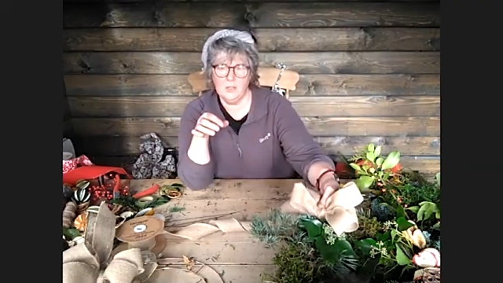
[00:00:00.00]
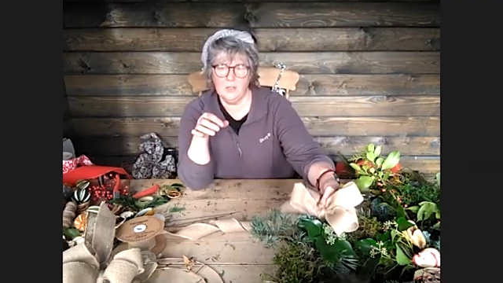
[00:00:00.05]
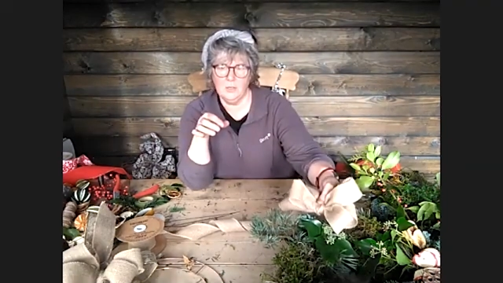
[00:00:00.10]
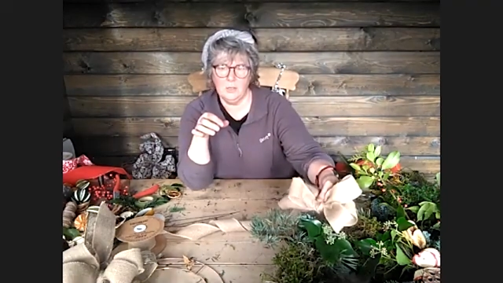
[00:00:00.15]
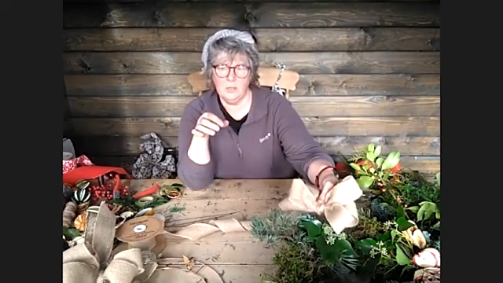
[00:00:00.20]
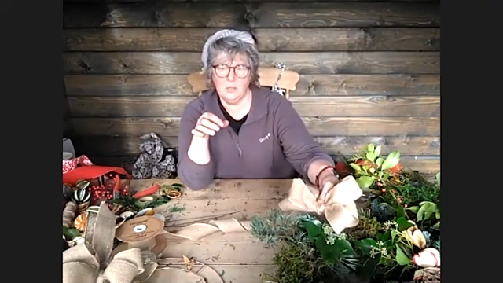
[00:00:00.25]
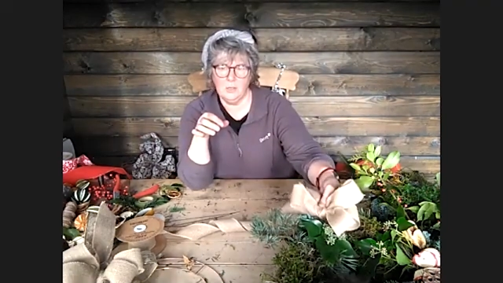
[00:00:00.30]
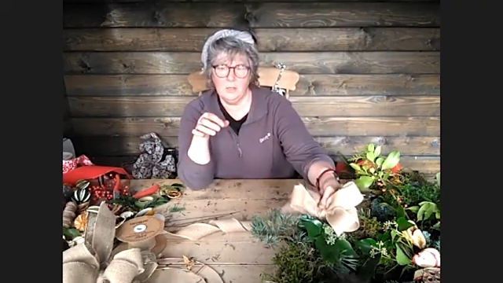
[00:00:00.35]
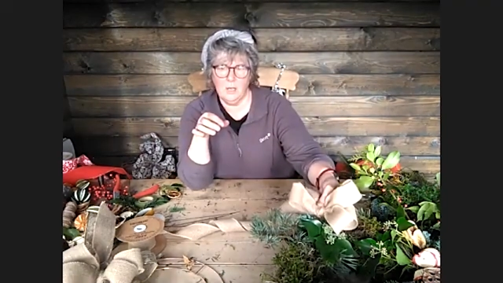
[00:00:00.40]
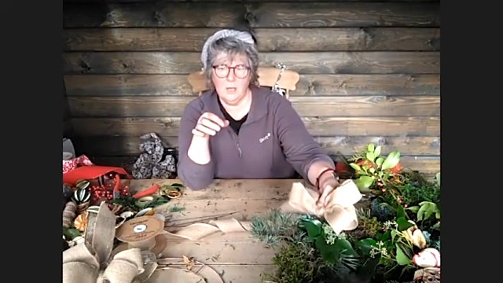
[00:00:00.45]

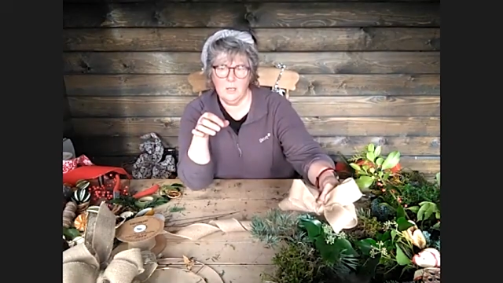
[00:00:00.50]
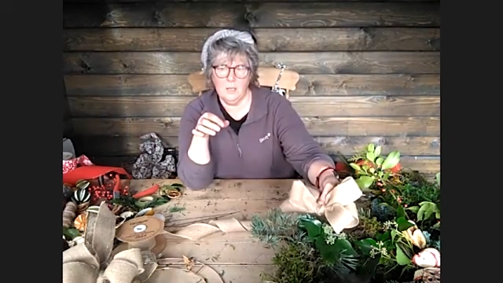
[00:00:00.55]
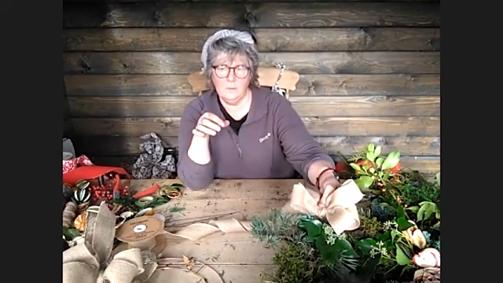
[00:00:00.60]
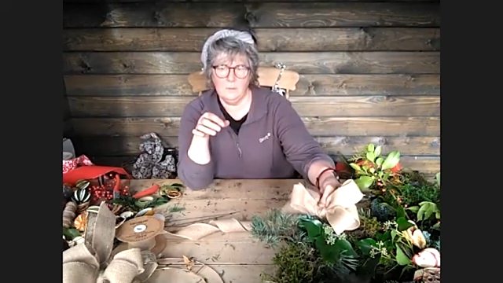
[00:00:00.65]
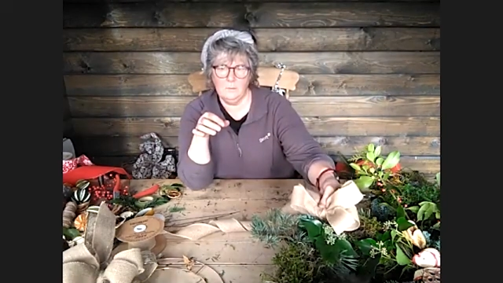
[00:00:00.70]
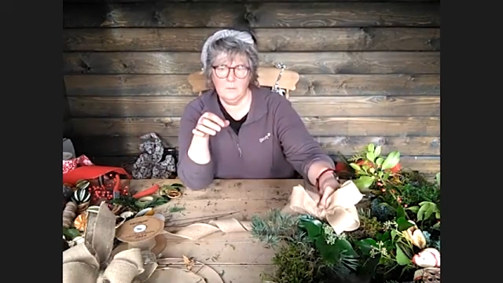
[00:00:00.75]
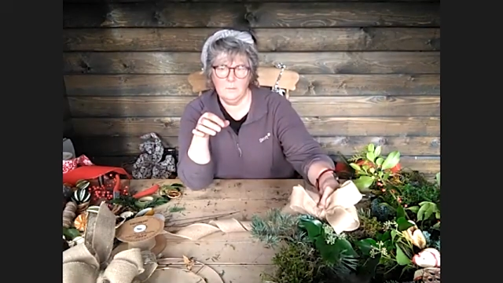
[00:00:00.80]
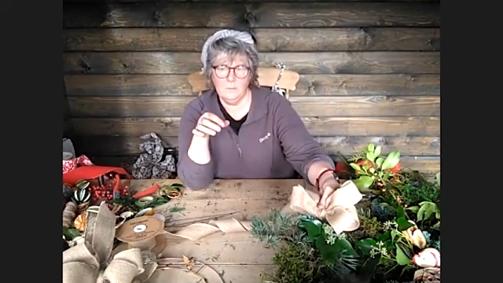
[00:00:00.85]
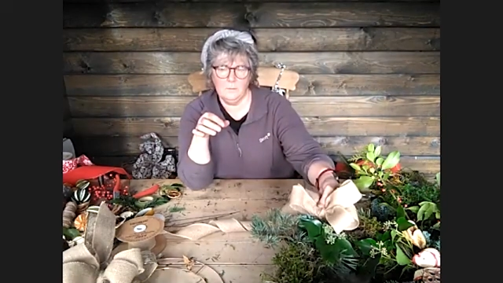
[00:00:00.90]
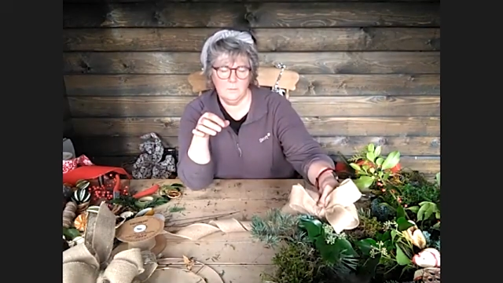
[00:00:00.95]
your
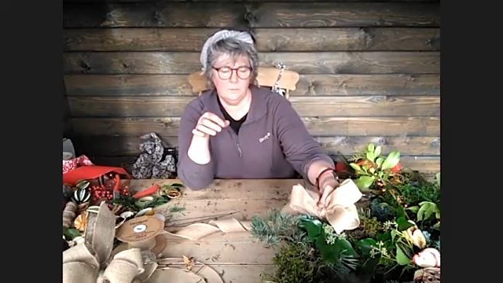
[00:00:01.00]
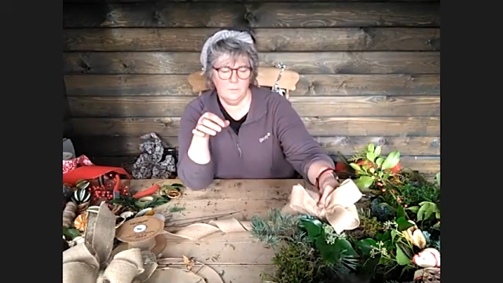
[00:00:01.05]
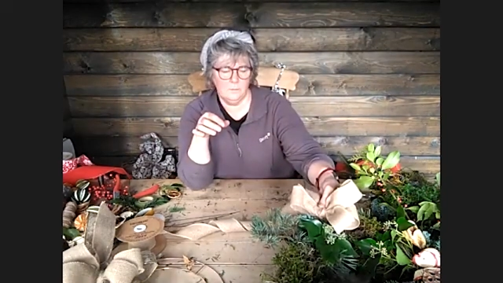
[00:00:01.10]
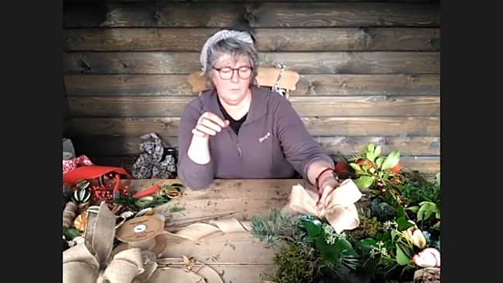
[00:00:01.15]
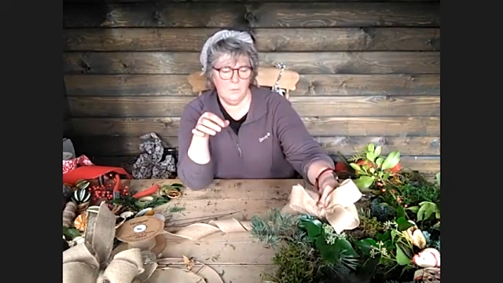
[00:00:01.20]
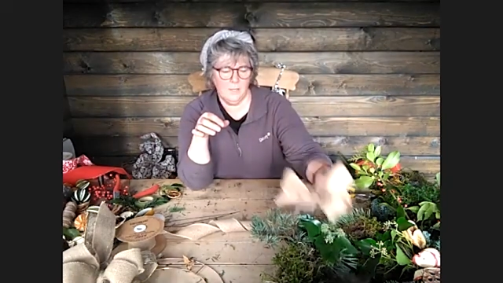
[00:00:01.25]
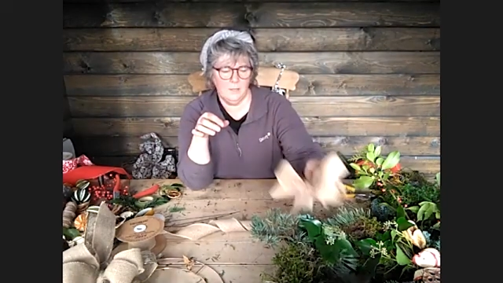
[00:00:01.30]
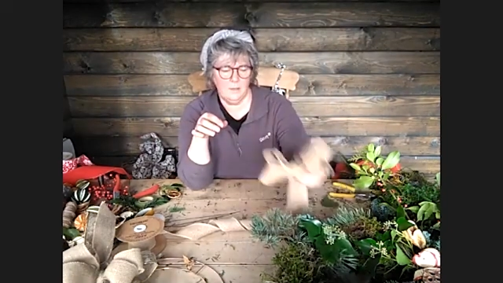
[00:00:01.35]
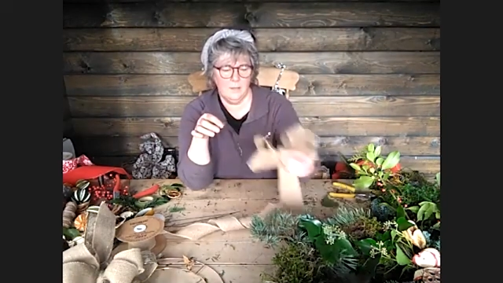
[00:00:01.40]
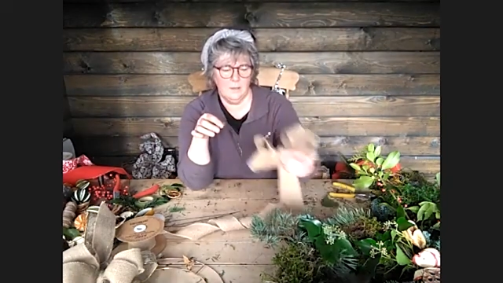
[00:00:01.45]

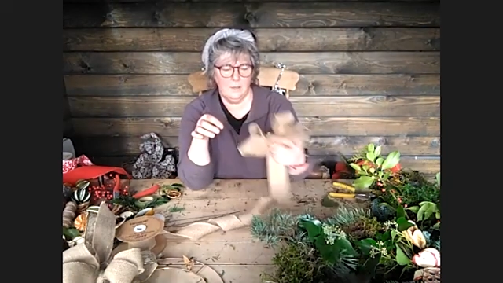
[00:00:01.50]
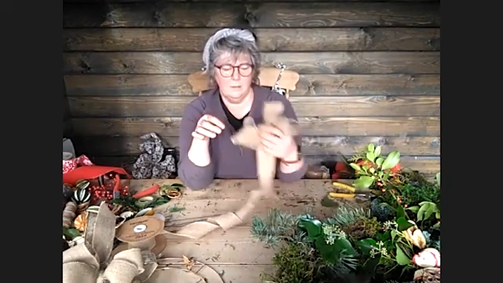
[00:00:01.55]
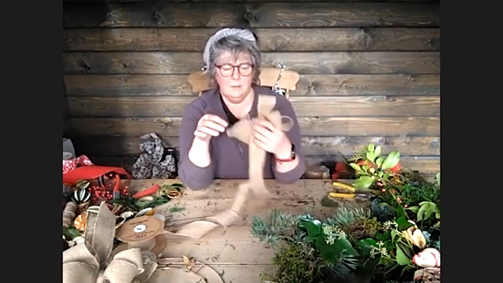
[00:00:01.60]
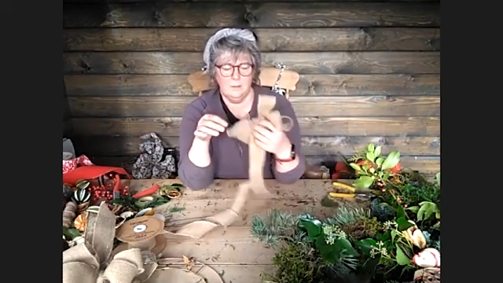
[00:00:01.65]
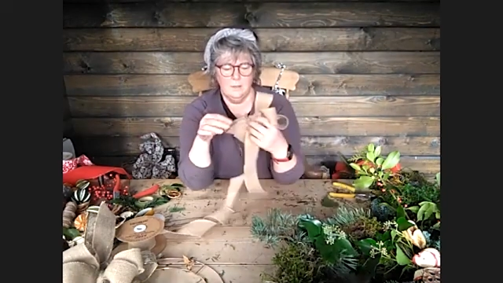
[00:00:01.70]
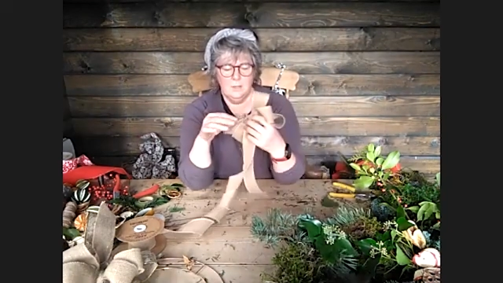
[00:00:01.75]
wreath.